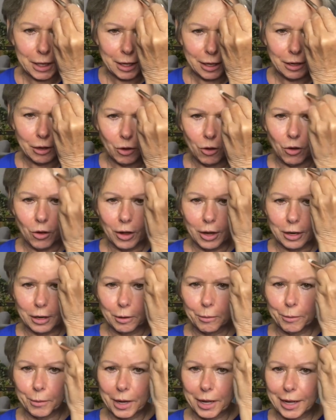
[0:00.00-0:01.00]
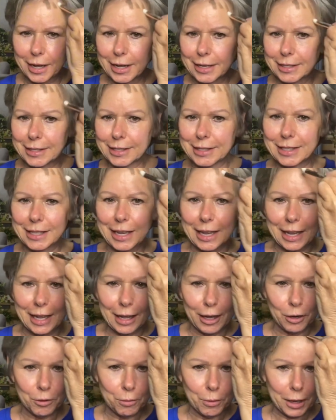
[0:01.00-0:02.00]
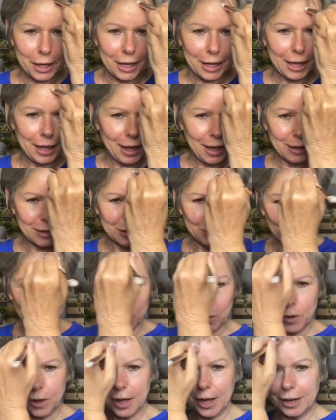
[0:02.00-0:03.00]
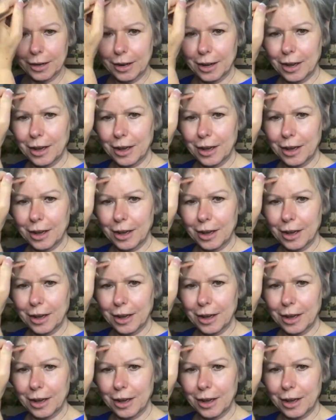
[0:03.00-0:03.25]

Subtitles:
be on my skin. But guess what?